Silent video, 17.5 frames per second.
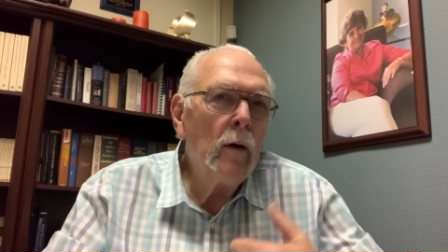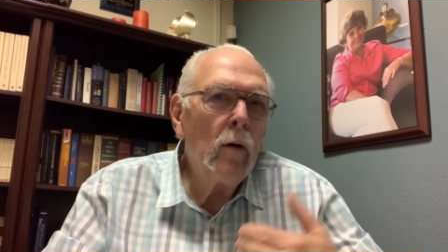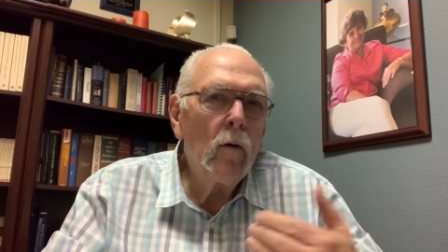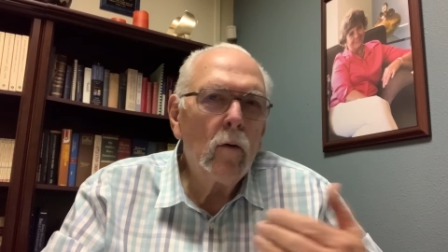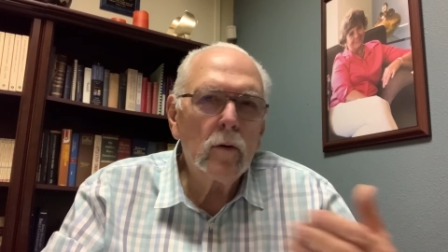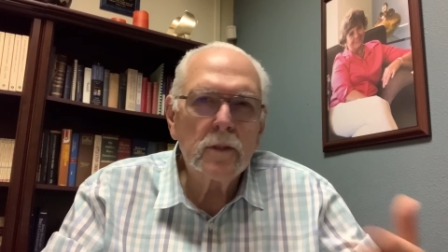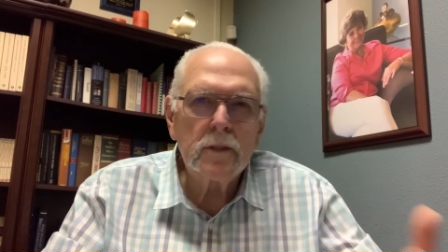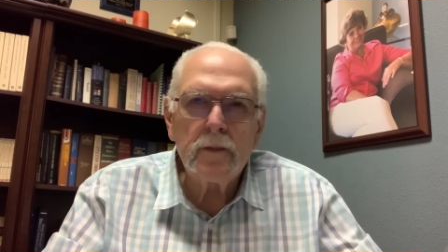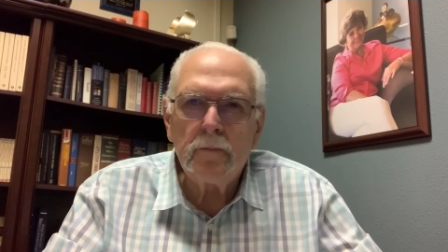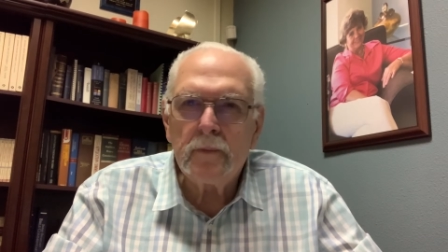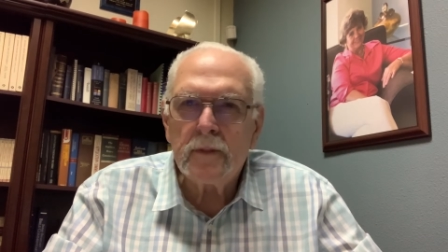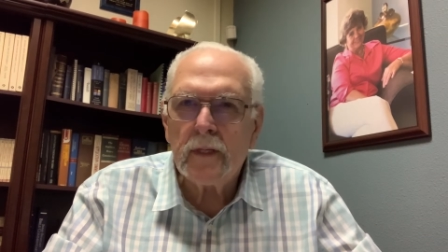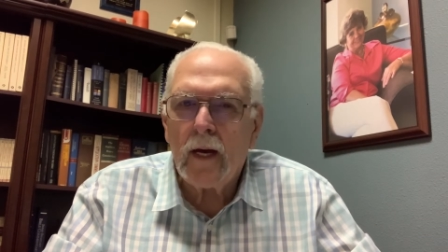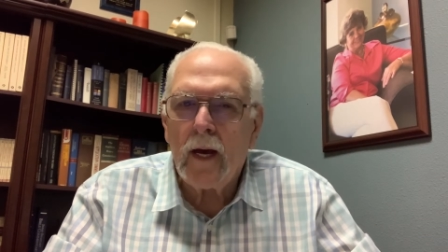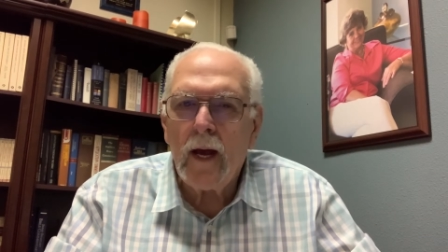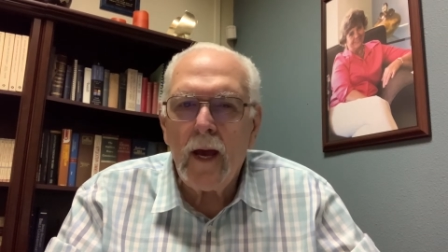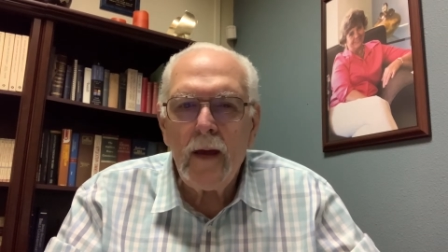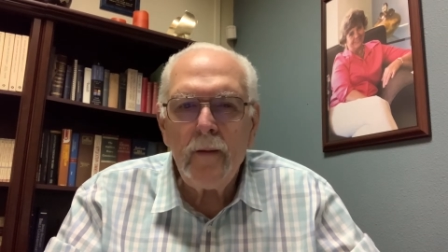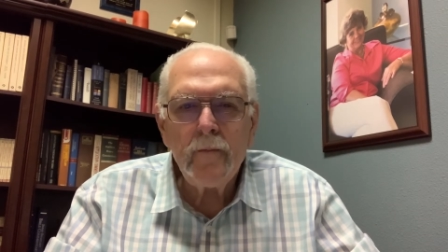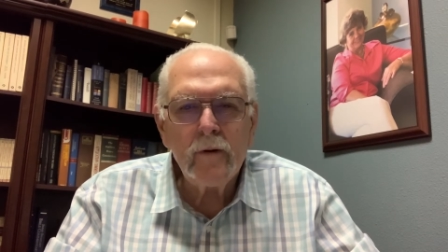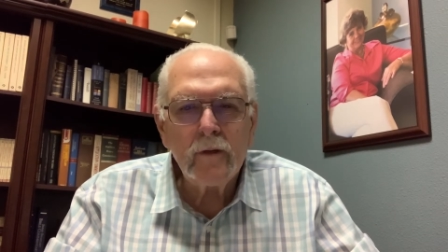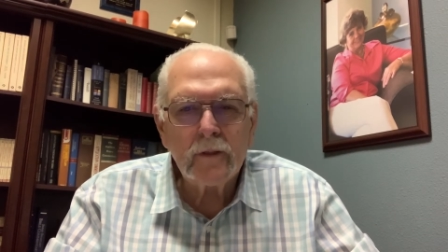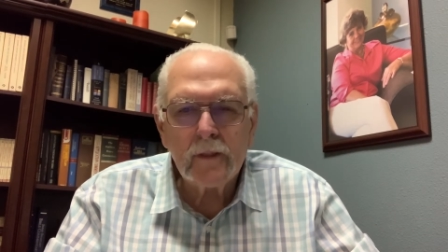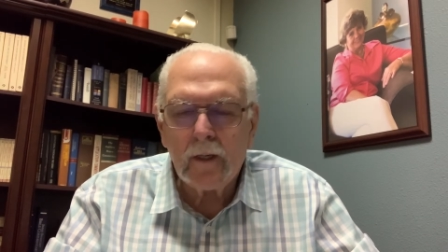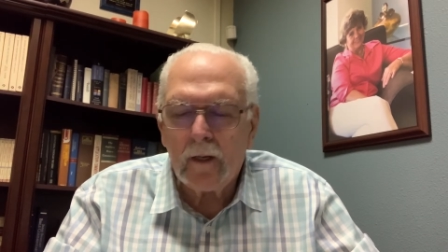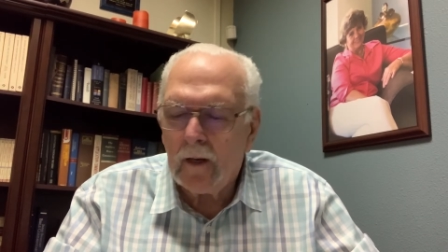or some time or
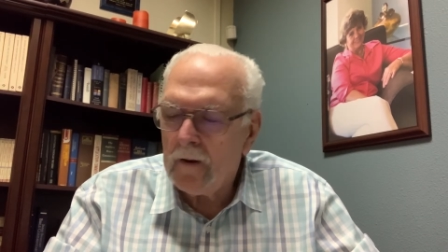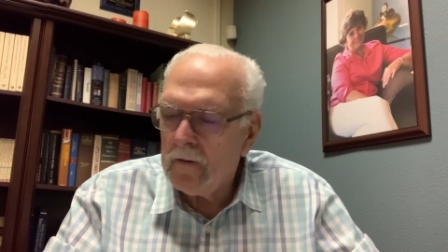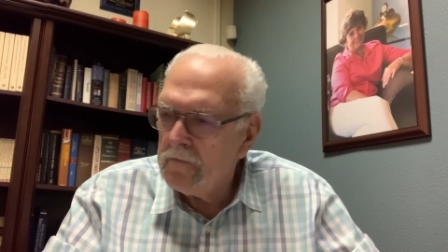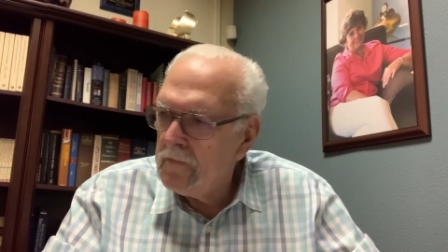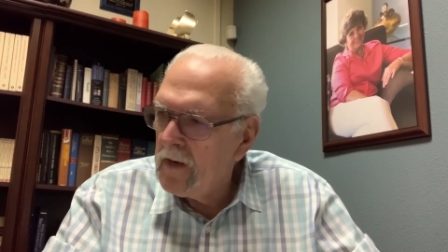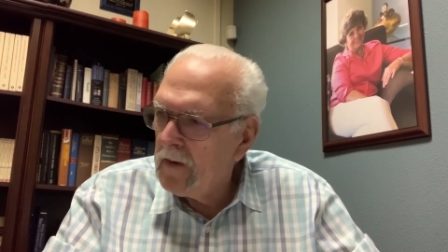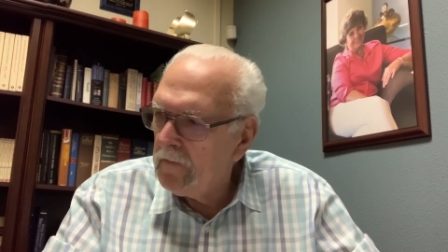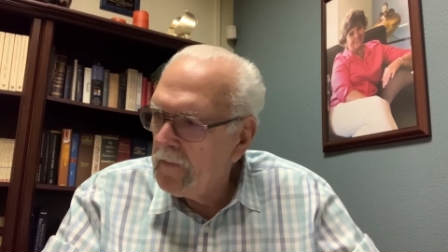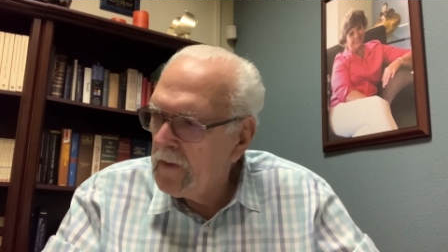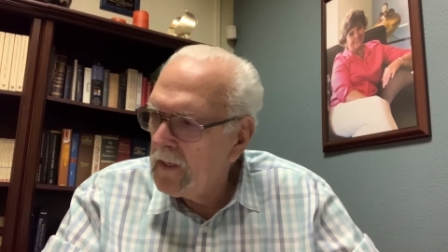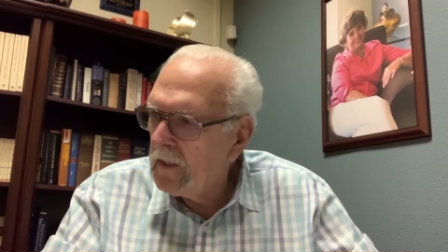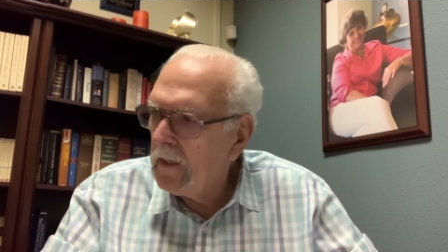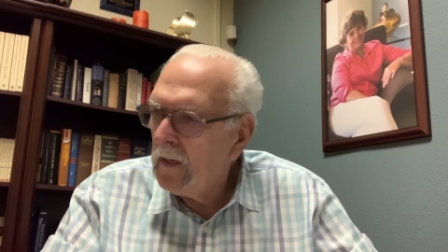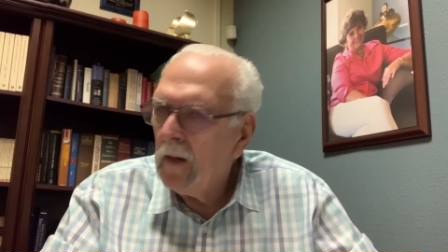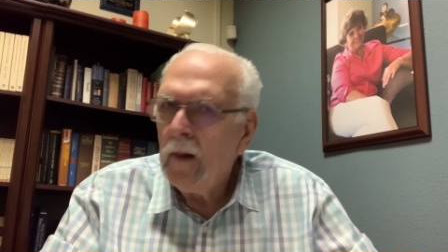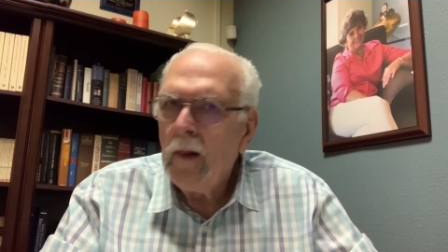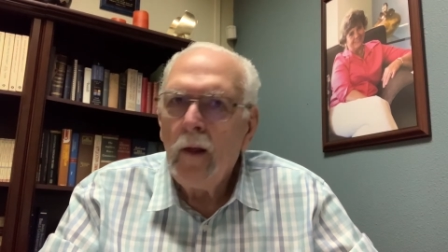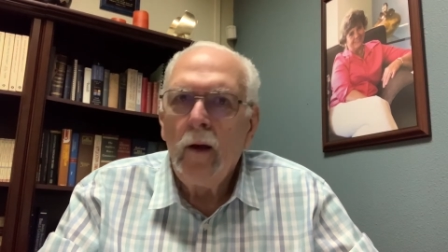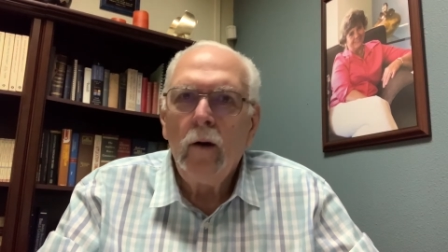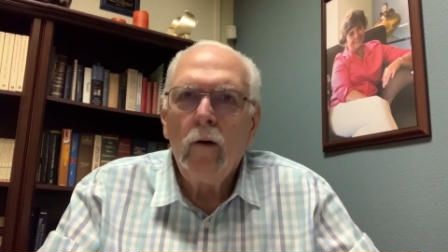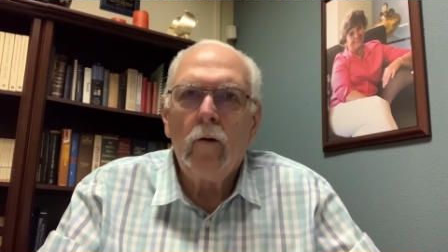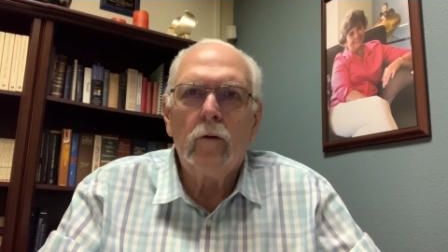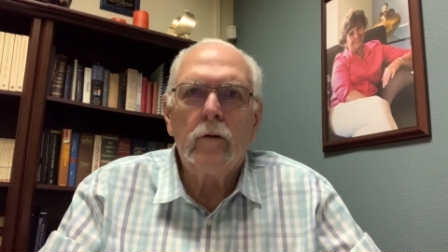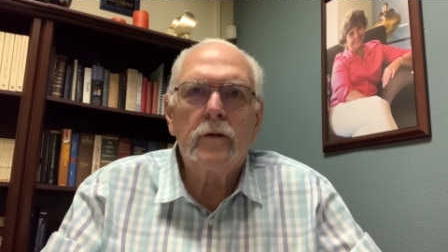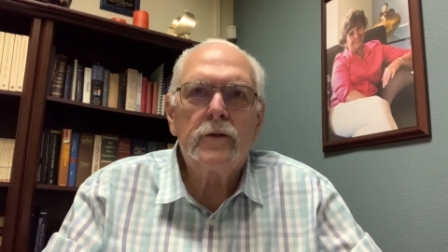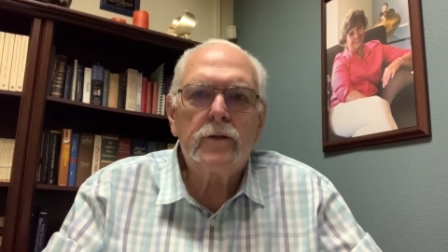some commitment
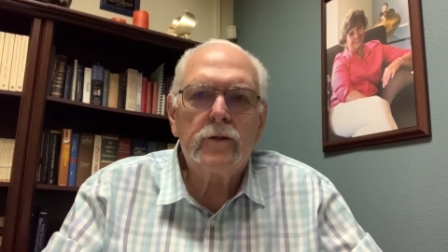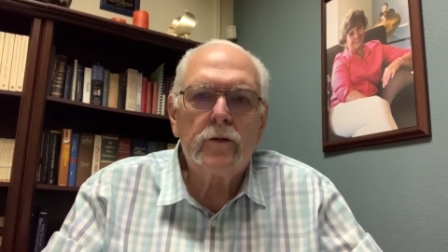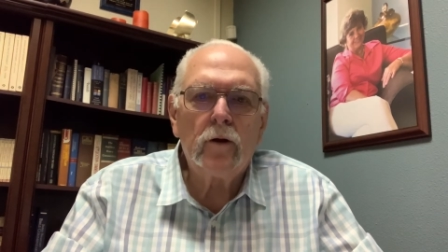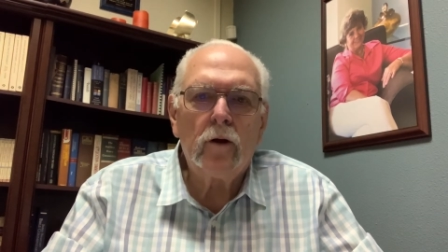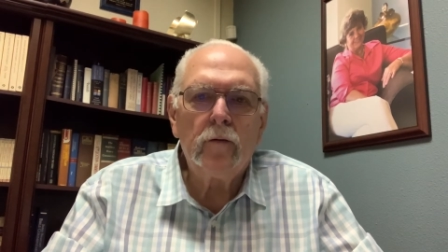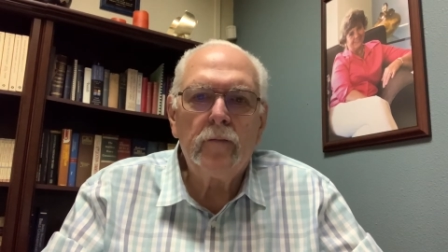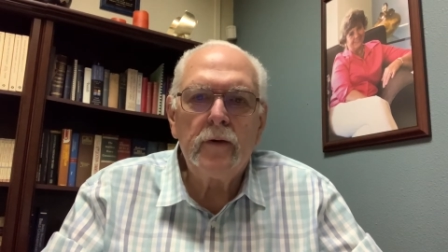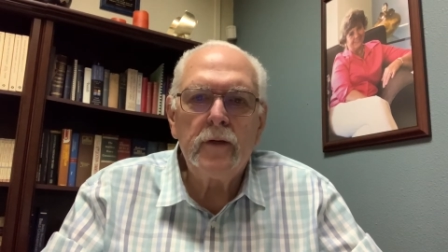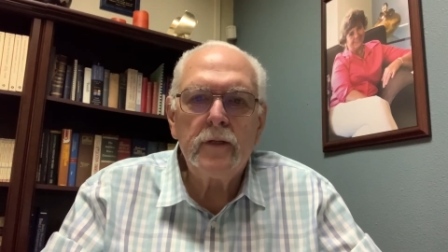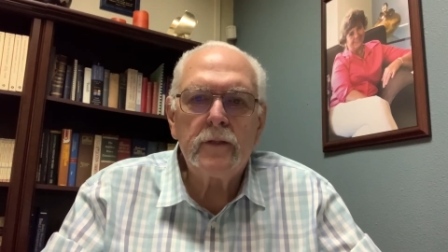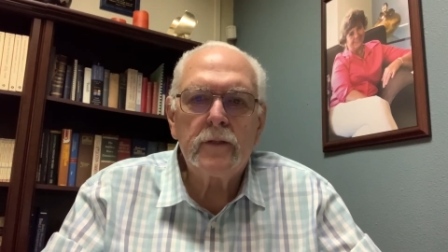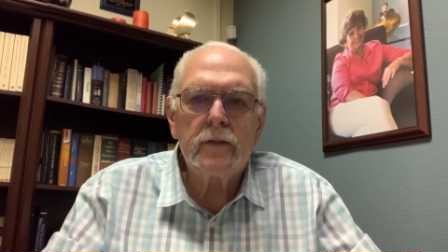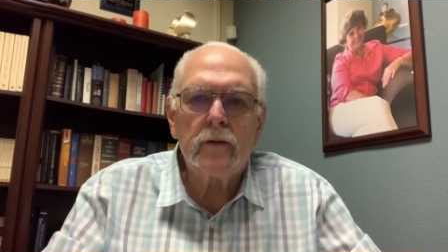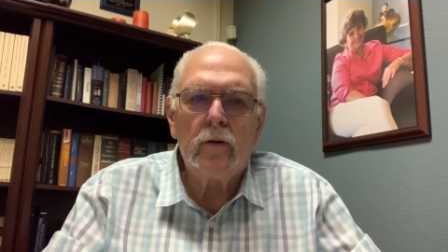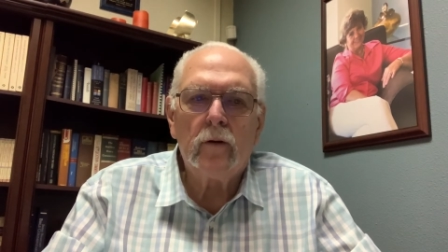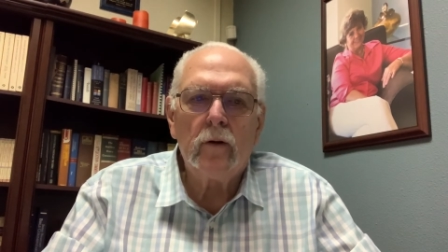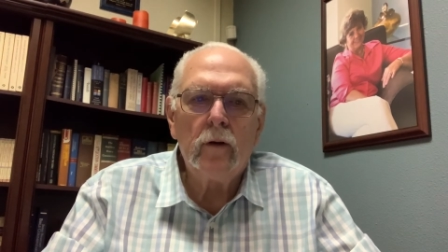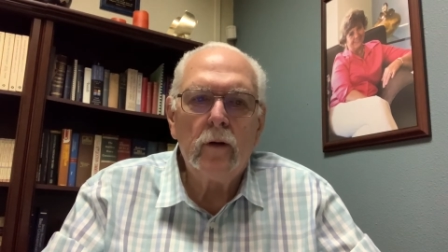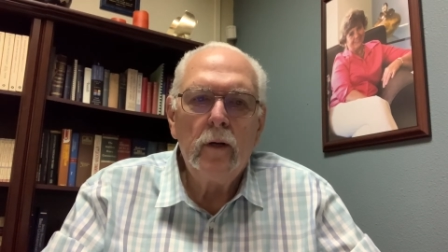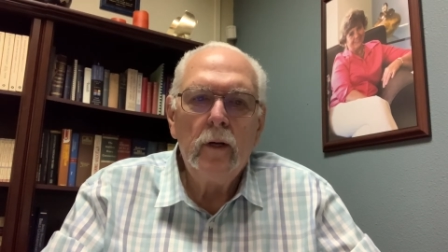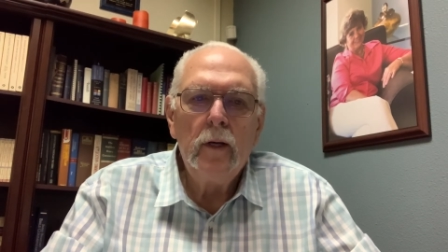or service or